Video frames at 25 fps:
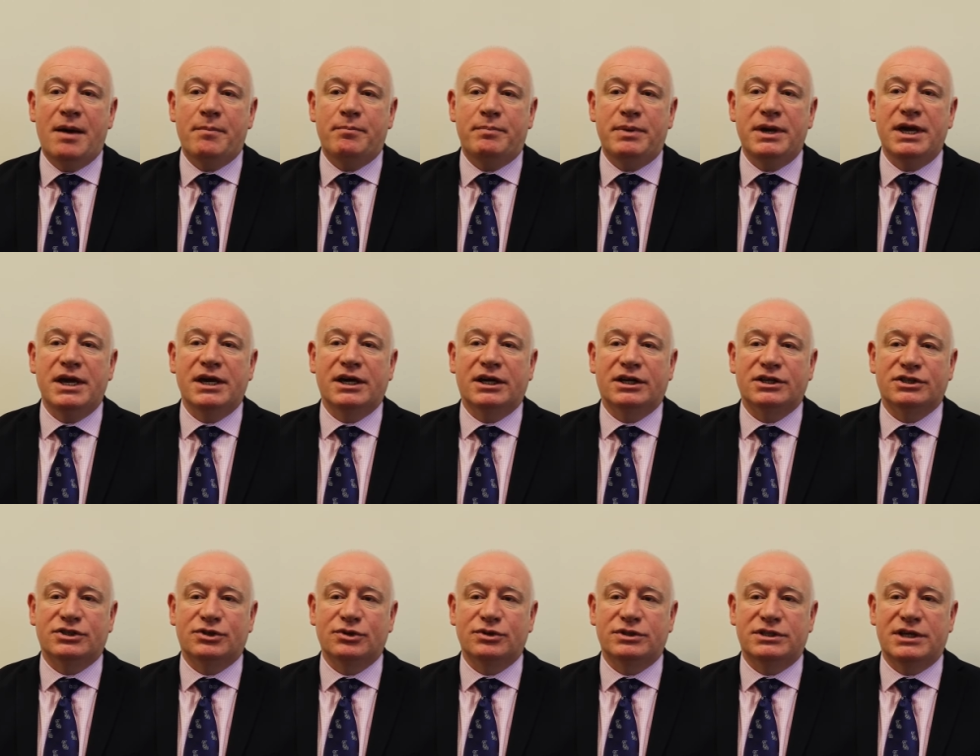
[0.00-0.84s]
Being an
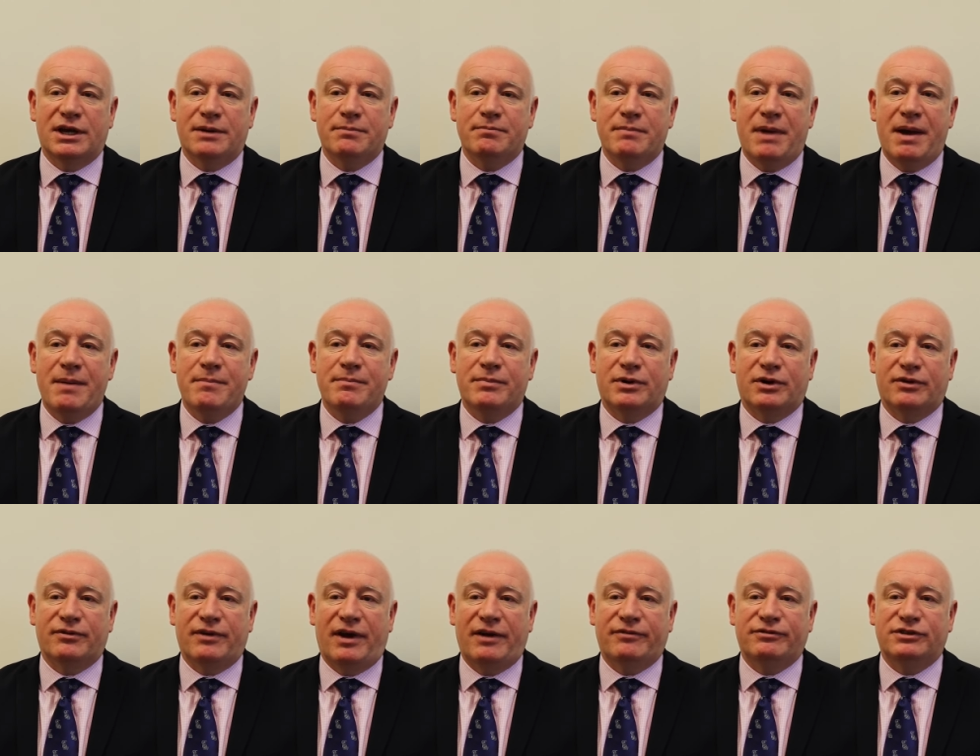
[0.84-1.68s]
associate member
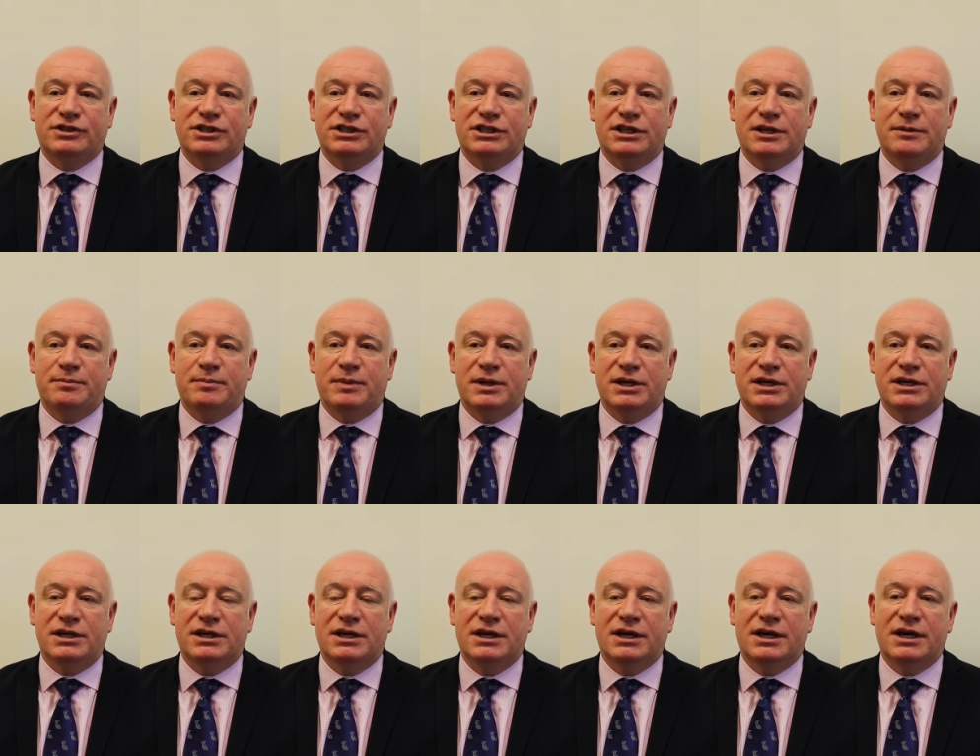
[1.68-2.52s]
of
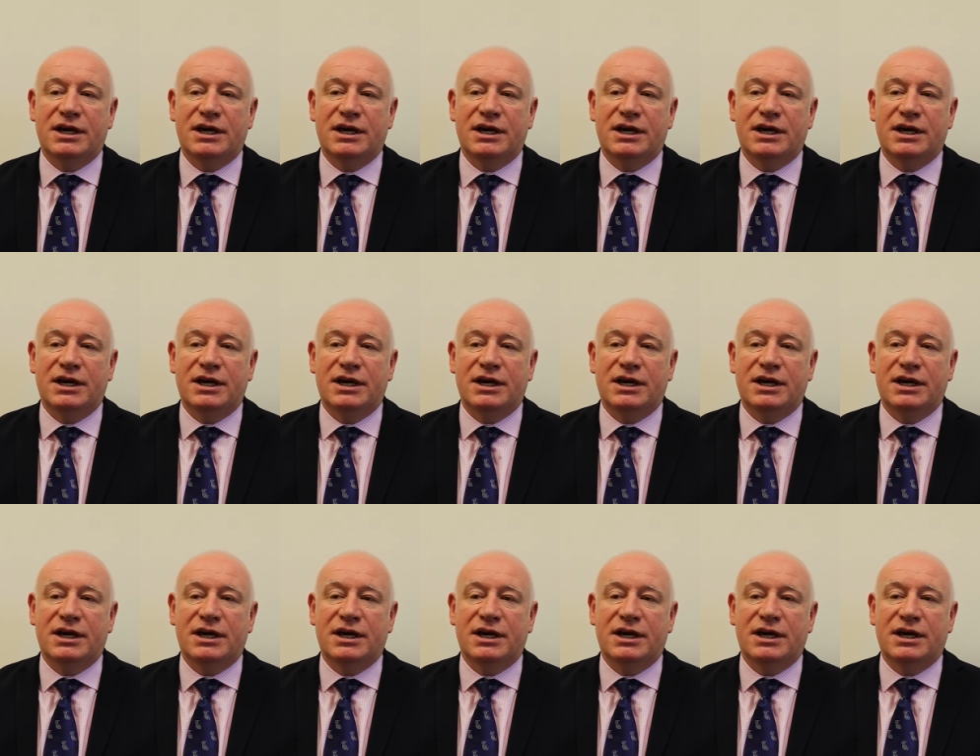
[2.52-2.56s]
FGDP